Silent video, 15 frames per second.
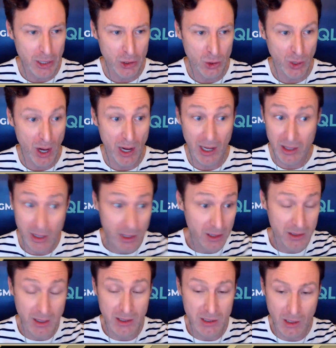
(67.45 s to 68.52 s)
Stroud. I think he
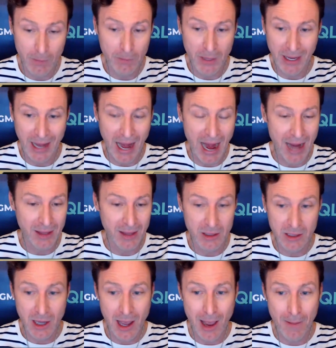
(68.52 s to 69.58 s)
said something at the
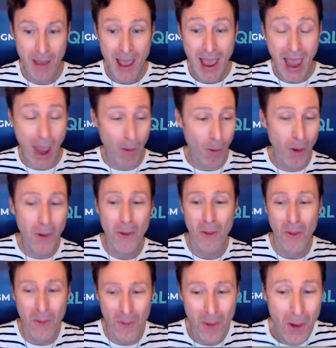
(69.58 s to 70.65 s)
time. And
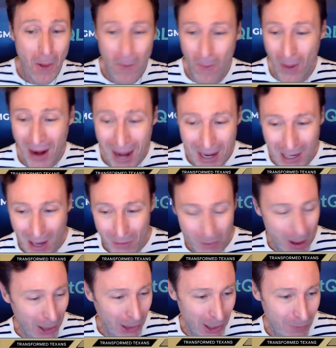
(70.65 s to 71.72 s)
what I love
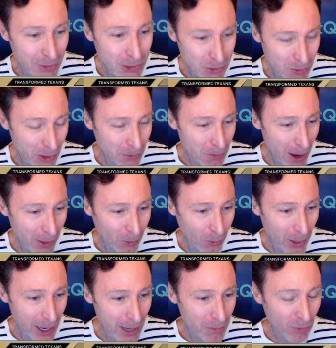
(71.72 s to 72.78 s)
about Lovie Smith, by the
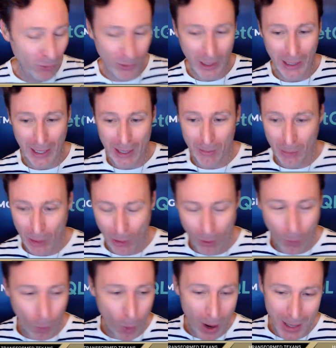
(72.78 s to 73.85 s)
way, before they let him go
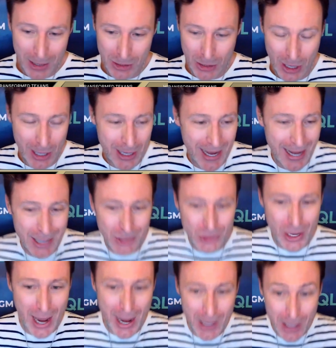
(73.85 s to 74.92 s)
one and done, is
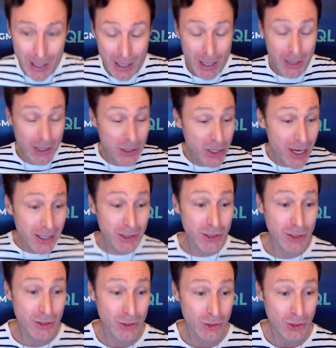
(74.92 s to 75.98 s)
that the
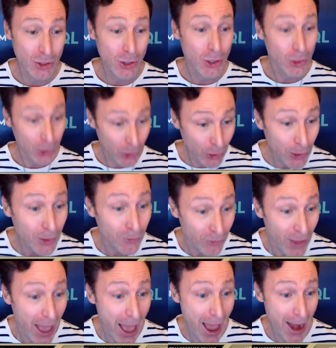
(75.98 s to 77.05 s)
Texans could have
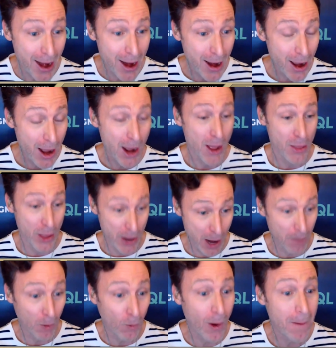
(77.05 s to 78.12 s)
had the
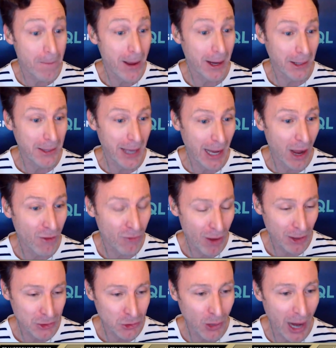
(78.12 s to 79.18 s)
#1 pick in the
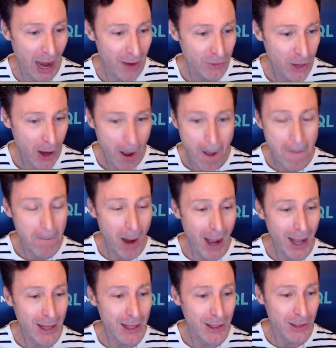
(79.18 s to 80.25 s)
NFL draft,
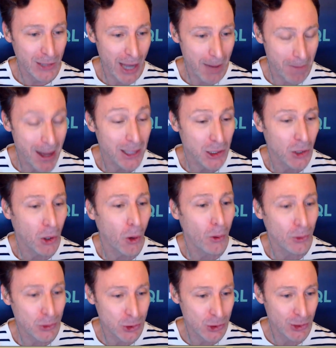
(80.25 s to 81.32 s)
but they beat the
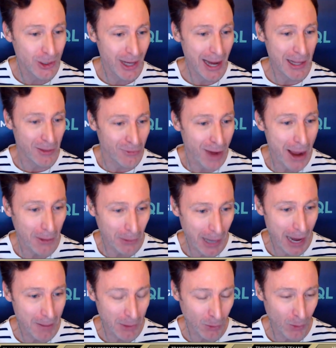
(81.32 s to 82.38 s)
Colts in the final
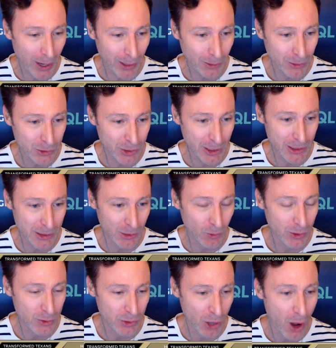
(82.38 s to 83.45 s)
game of the regular season,
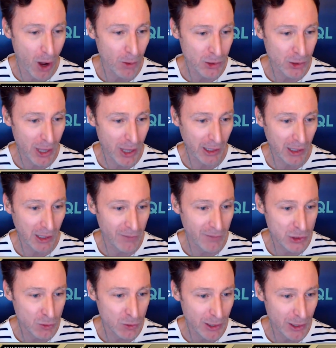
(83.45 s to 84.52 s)
which was almost like Lovie
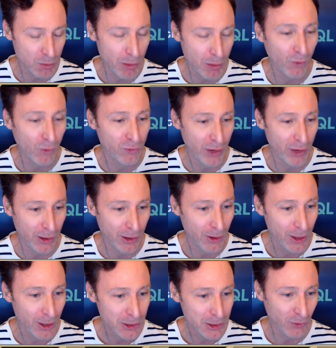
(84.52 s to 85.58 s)
Smith's middle finger
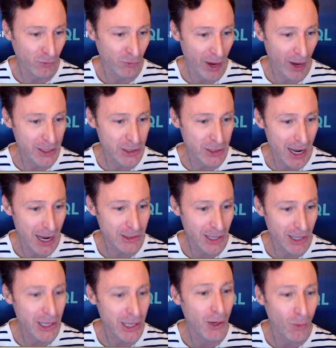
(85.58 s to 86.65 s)
to the franchise.
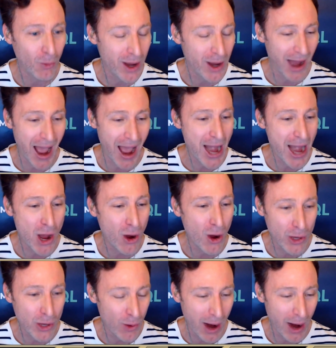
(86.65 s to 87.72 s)
Like, you know what? I know
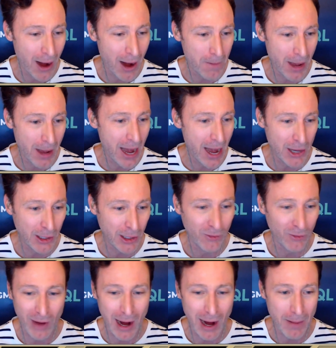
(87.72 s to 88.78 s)
you hired me and you're going to
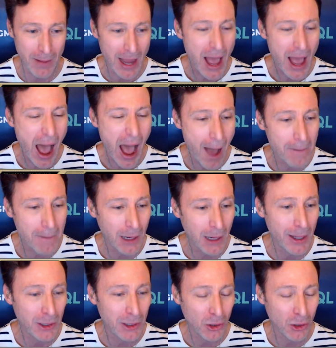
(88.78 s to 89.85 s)
fire me. I'm going to
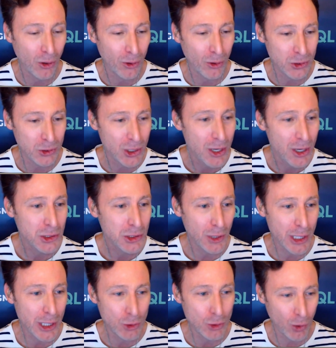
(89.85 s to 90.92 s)
beat the Colts so that
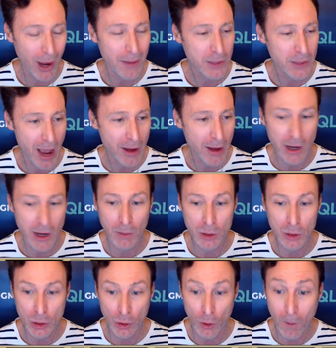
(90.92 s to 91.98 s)
you drop down to
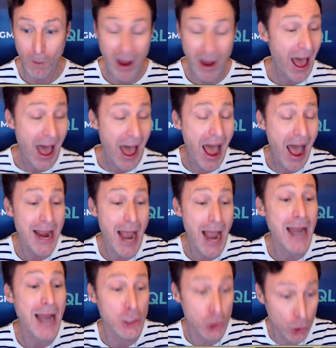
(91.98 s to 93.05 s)
#2. But
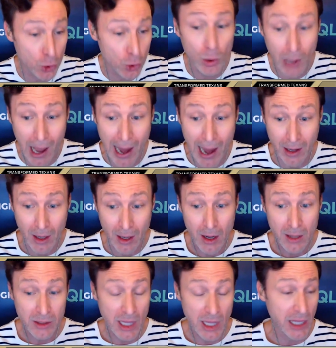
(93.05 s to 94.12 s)
I do like
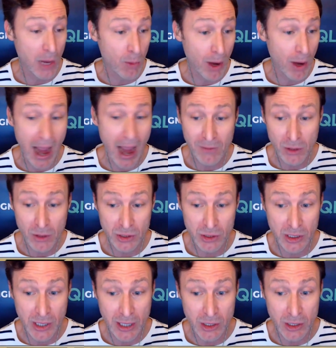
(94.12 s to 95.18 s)
that they went after
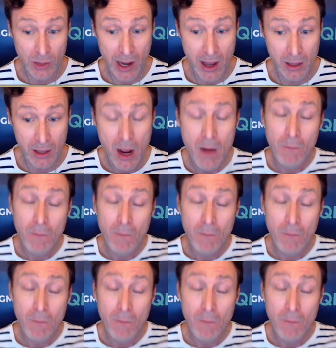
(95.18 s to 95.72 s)
C.J. Stroud.